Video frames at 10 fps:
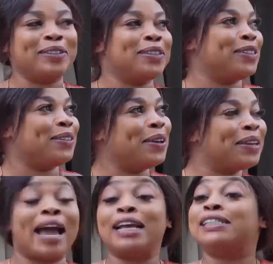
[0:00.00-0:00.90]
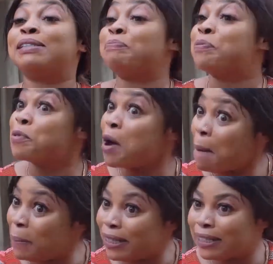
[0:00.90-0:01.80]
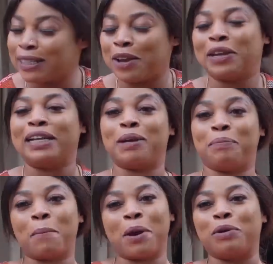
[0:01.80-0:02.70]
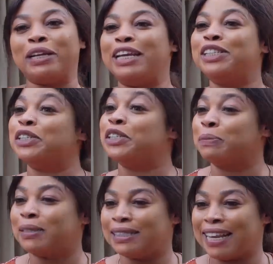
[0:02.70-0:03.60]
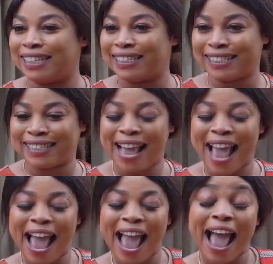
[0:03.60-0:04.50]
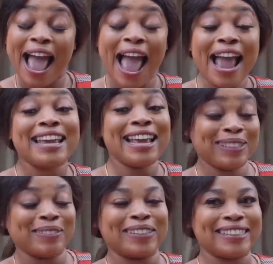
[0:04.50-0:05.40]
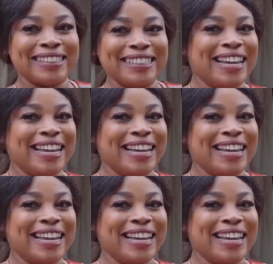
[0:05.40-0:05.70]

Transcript: was gonna do? Okay, I promised to tell you guys about my relationship status. Guess what?